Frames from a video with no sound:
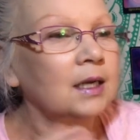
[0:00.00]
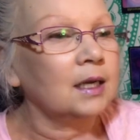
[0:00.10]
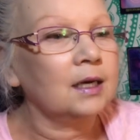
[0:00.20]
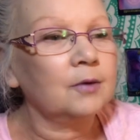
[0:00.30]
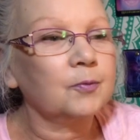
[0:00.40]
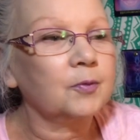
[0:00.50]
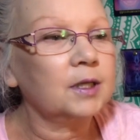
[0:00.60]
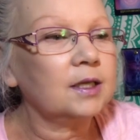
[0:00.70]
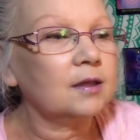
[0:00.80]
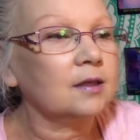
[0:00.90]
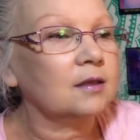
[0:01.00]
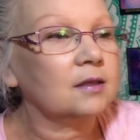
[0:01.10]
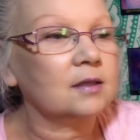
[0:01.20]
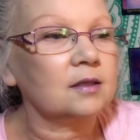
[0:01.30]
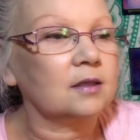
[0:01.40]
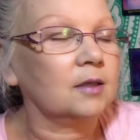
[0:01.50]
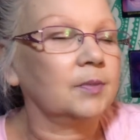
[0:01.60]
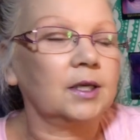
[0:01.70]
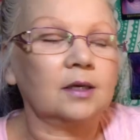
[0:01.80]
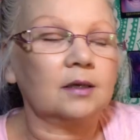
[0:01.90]
And I really think this is going to
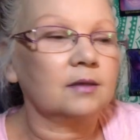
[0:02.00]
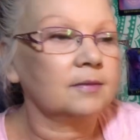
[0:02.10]
be,